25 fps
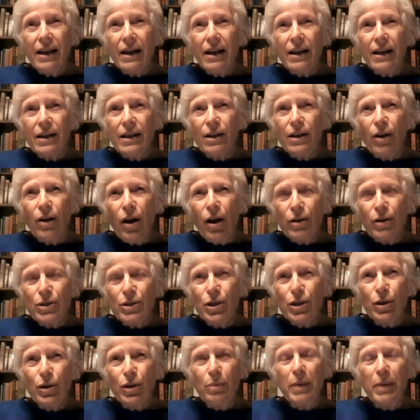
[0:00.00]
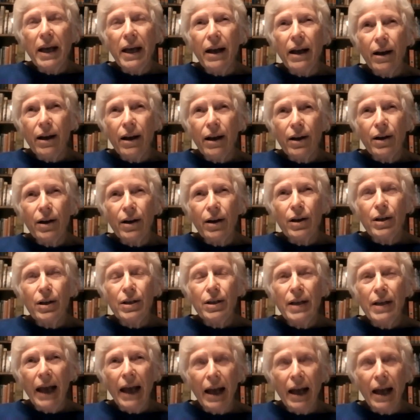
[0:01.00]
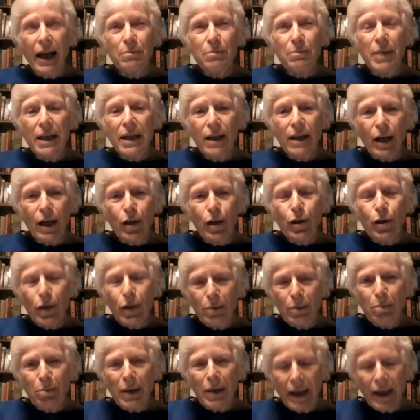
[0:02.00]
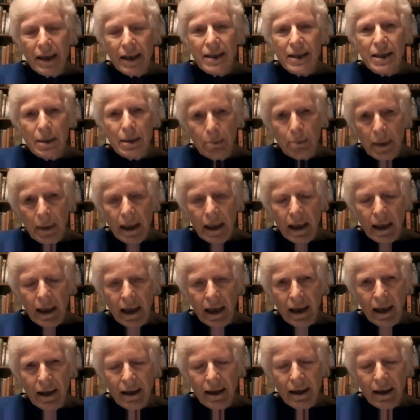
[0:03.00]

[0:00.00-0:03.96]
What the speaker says: long-term care can be a good place to be.